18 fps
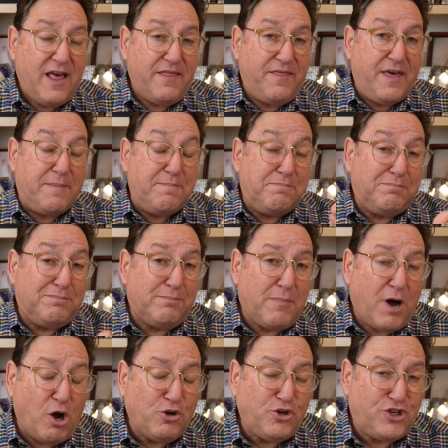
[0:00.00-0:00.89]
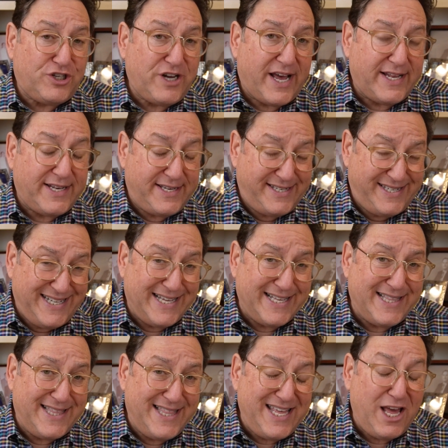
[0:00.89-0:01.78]
that Moshe
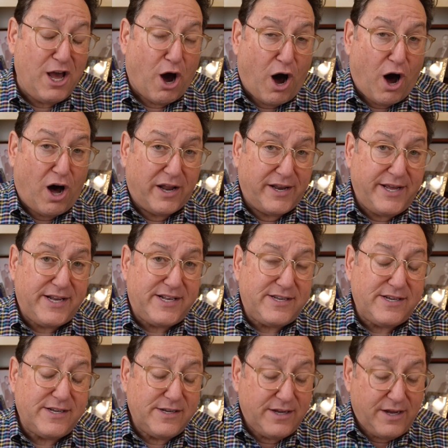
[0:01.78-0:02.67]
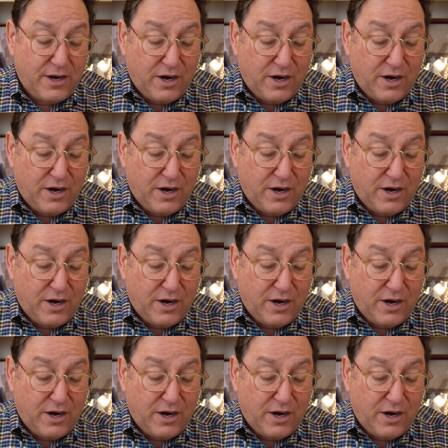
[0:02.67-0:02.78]
did the audit.